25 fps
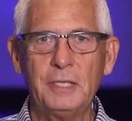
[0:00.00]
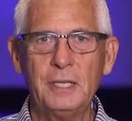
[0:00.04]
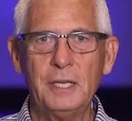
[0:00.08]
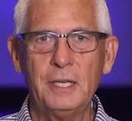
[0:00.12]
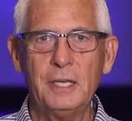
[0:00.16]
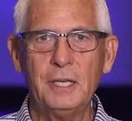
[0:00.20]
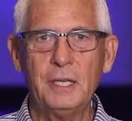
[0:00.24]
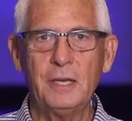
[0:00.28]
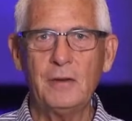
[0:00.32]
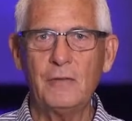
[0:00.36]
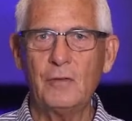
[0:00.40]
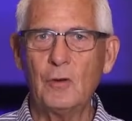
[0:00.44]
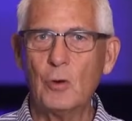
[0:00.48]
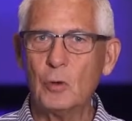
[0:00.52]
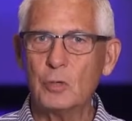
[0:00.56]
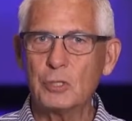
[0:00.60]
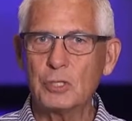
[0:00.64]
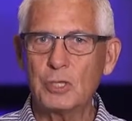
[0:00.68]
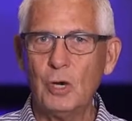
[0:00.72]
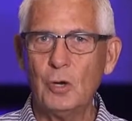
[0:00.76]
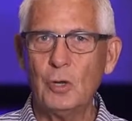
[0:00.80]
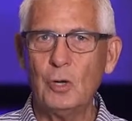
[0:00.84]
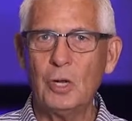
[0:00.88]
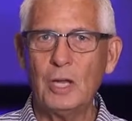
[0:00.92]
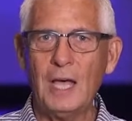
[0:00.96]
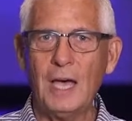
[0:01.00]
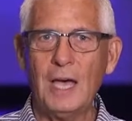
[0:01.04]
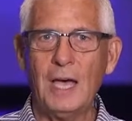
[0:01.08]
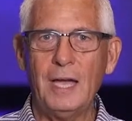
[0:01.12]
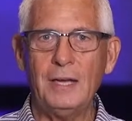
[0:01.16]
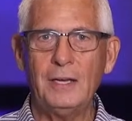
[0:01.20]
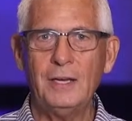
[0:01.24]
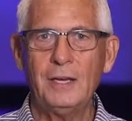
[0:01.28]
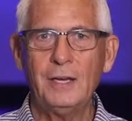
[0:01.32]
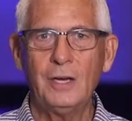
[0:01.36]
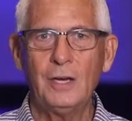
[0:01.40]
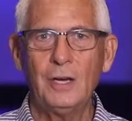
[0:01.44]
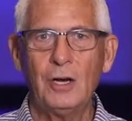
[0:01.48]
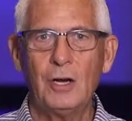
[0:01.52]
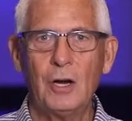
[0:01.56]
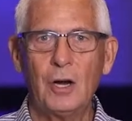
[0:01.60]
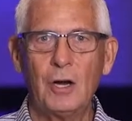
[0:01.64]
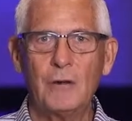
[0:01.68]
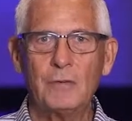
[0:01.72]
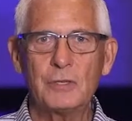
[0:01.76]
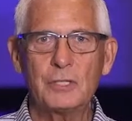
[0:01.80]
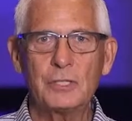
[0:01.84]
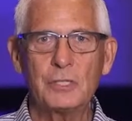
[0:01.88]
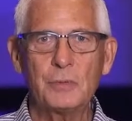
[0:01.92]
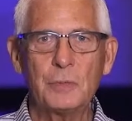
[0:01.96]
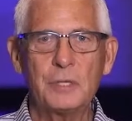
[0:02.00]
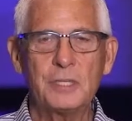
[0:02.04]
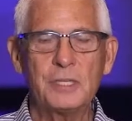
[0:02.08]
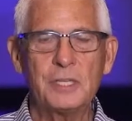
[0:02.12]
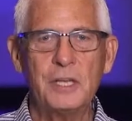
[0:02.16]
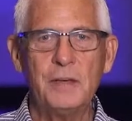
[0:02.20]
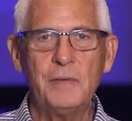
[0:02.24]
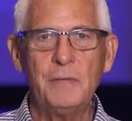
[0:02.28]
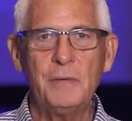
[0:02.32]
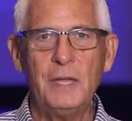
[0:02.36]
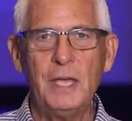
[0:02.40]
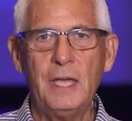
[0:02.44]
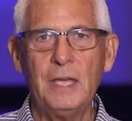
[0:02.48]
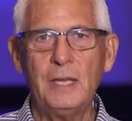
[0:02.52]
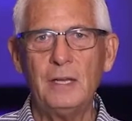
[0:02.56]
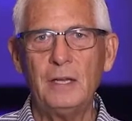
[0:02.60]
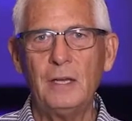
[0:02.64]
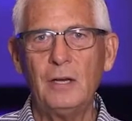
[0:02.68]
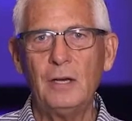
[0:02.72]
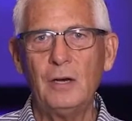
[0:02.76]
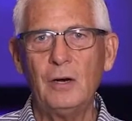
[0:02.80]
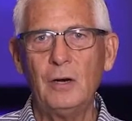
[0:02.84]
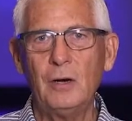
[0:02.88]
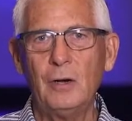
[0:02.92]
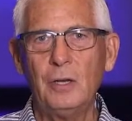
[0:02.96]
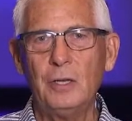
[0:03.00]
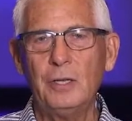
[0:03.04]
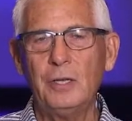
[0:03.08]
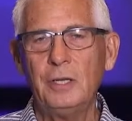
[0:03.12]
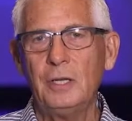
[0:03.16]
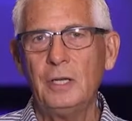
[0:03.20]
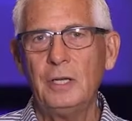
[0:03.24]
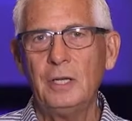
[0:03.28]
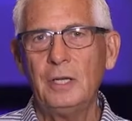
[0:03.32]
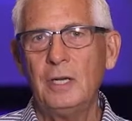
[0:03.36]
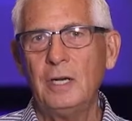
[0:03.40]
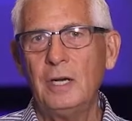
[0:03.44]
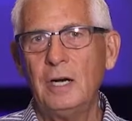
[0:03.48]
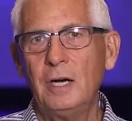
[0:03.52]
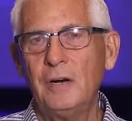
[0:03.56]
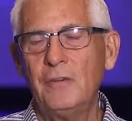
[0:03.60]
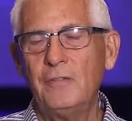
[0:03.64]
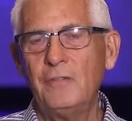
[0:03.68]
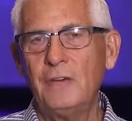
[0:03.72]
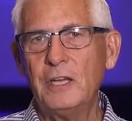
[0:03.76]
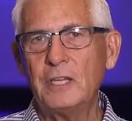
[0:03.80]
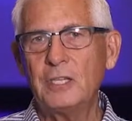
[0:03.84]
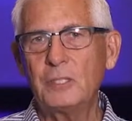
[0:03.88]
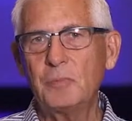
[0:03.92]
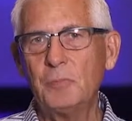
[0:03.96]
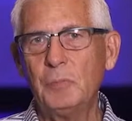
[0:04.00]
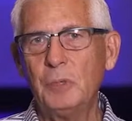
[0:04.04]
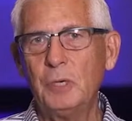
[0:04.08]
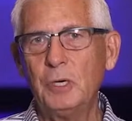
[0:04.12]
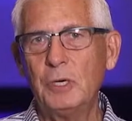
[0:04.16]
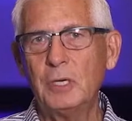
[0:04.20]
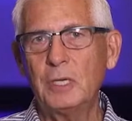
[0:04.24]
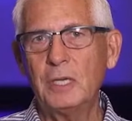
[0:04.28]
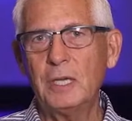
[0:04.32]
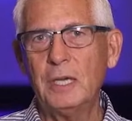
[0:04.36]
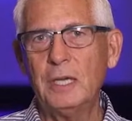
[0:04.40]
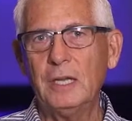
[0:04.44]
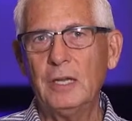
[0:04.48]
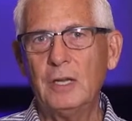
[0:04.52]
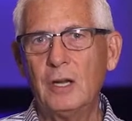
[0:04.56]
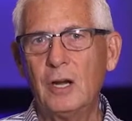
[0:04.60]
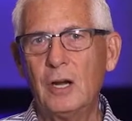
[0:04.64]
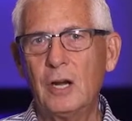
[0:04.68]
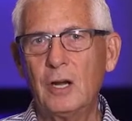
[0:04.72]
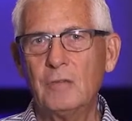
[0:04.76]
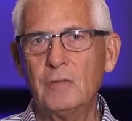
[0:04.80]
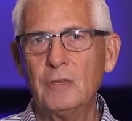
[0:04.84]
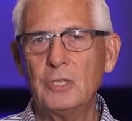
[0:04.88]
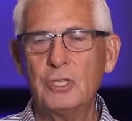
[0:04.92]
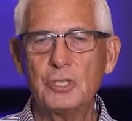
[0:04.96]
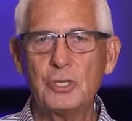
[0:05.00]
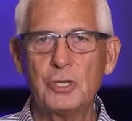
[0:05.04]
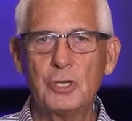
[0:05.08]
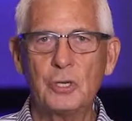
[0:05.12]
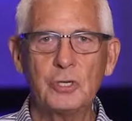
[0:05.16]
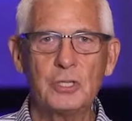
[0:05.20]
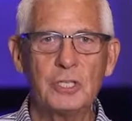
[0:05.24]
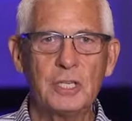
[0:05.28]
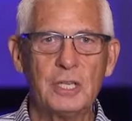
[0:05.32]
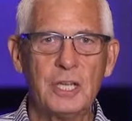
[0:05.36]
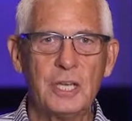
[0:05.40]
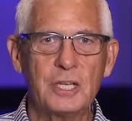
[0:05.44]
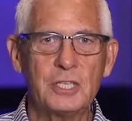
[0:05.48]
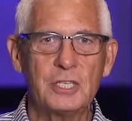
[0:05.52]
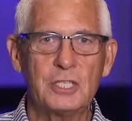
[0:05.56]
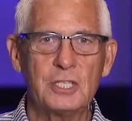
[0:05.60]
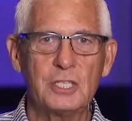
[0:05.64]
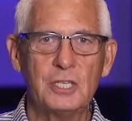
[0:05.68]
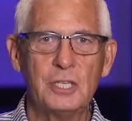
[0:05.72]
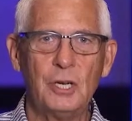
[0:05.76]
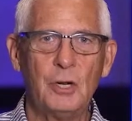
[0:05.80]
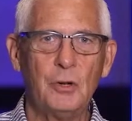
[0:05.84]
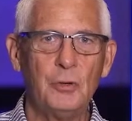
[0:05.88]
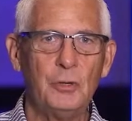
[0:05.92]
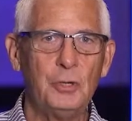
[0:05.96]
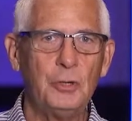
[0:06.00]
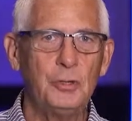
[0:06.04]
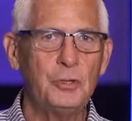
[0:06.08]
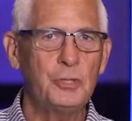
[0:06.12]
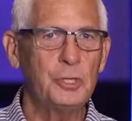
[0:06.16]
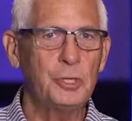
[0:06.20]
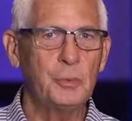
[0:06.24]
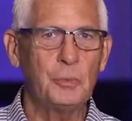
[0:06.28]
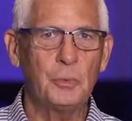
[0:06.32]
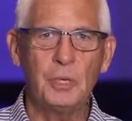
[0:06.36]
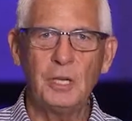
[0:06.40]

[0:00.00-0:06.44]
And of course, online, Harvest378 on Facebook and Harvest Church Lexington on YouTube.